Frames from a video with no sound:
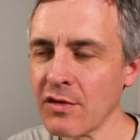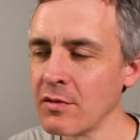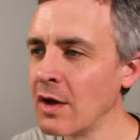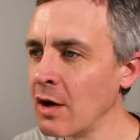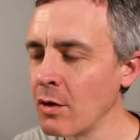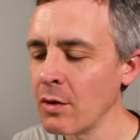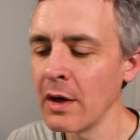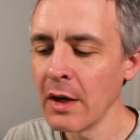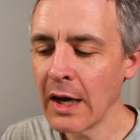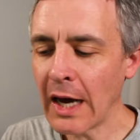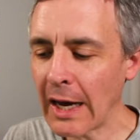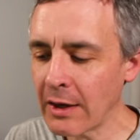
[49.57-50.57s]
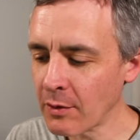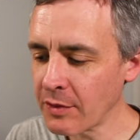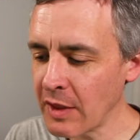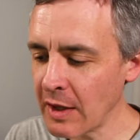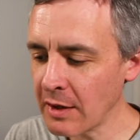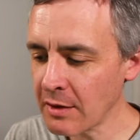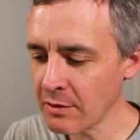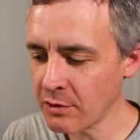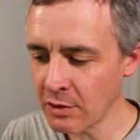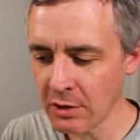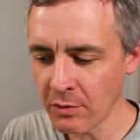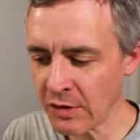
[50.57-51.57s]
So no, I don't think
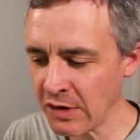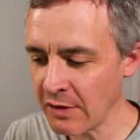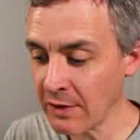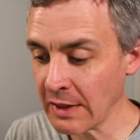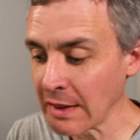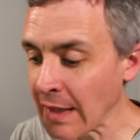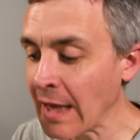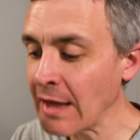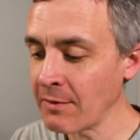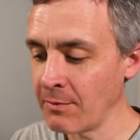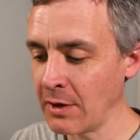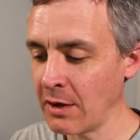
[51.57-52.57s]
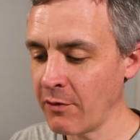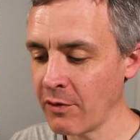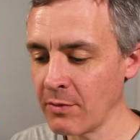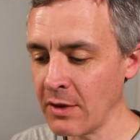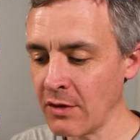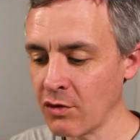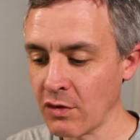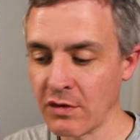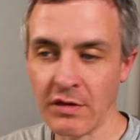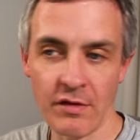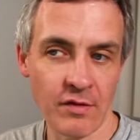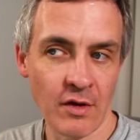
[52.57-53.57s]
you're going to receive a lot of money from this,
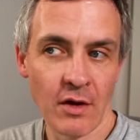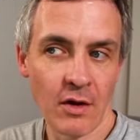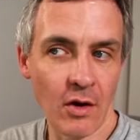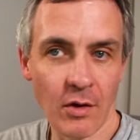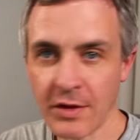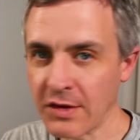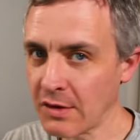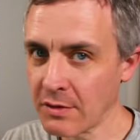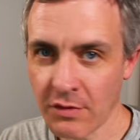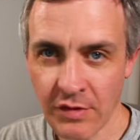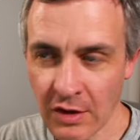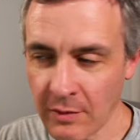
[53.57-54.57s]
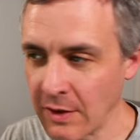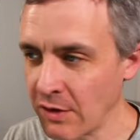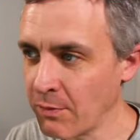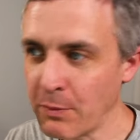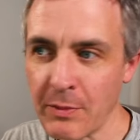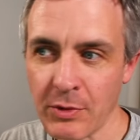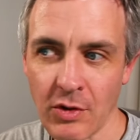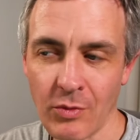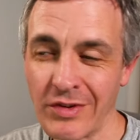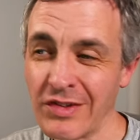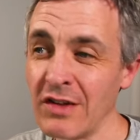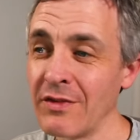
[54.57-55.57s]
just as all these other settlements, people don't
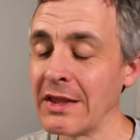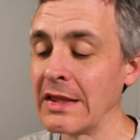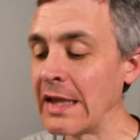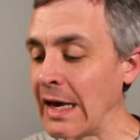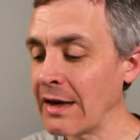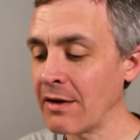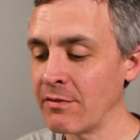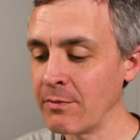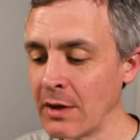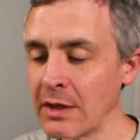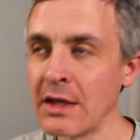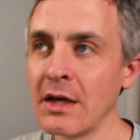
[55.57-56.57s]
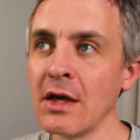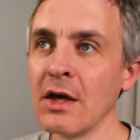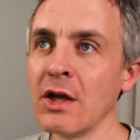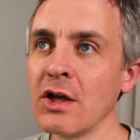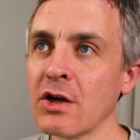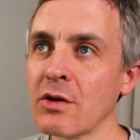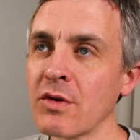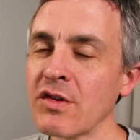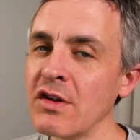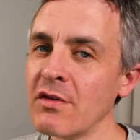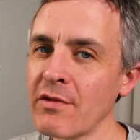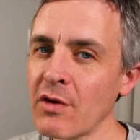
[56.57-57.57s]
receive a lot of money. You're going to
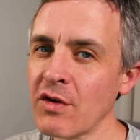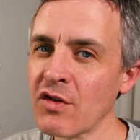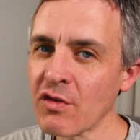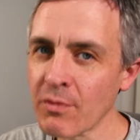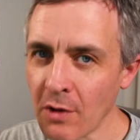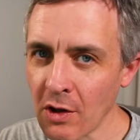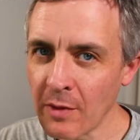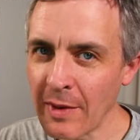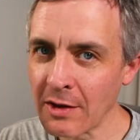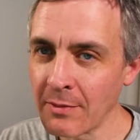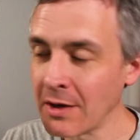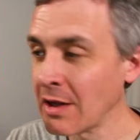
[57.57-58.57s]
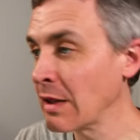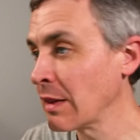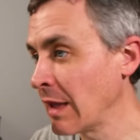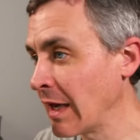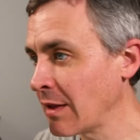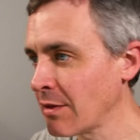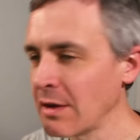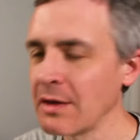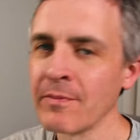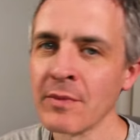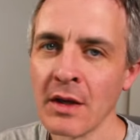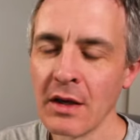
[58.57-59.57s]
receive a very small amount of money,
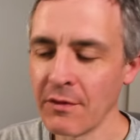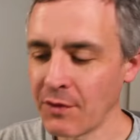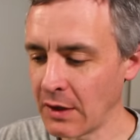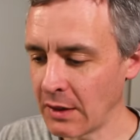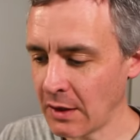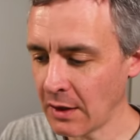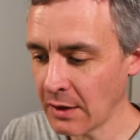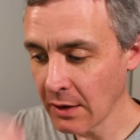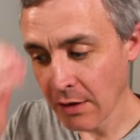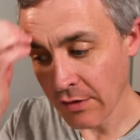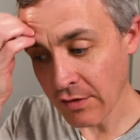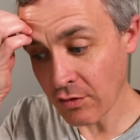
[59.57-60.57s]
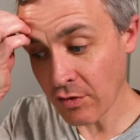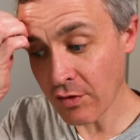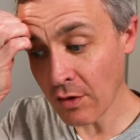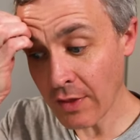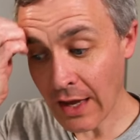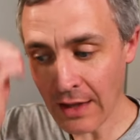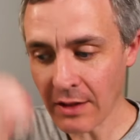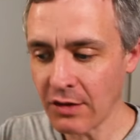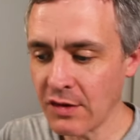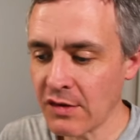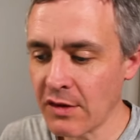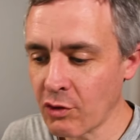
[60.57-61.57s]
likely, if anything. So just know that
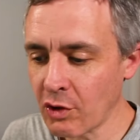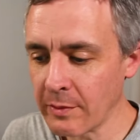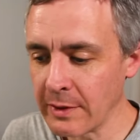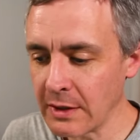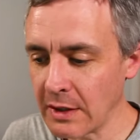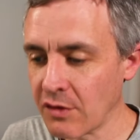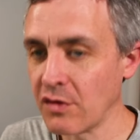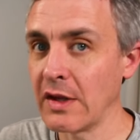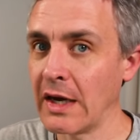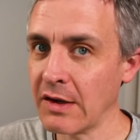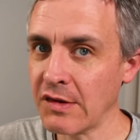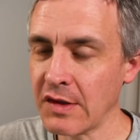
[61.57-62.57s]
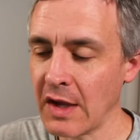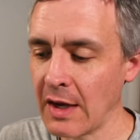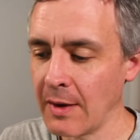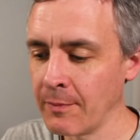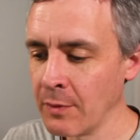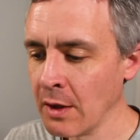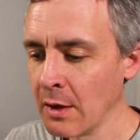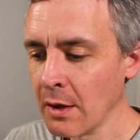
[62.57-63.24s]
this is legitimate. It's not a scam.